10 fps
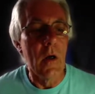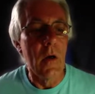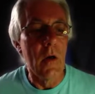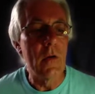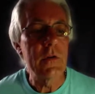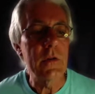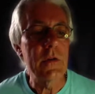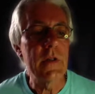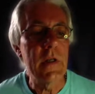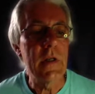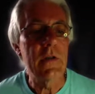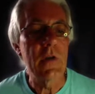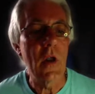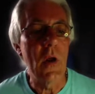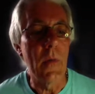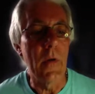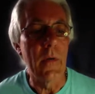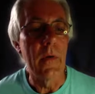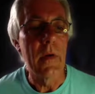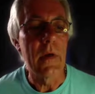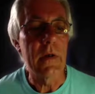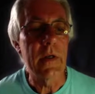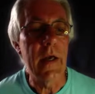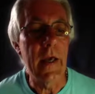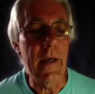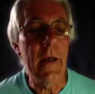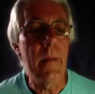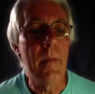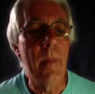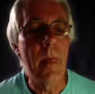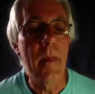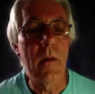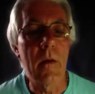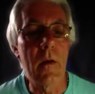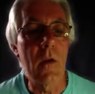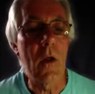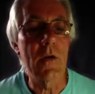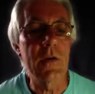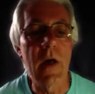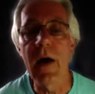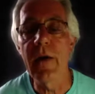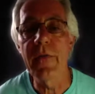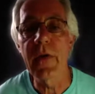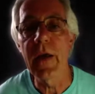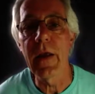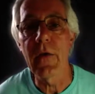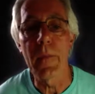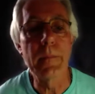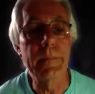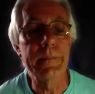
Who succeeded Solomon as king and lost half the kingdom?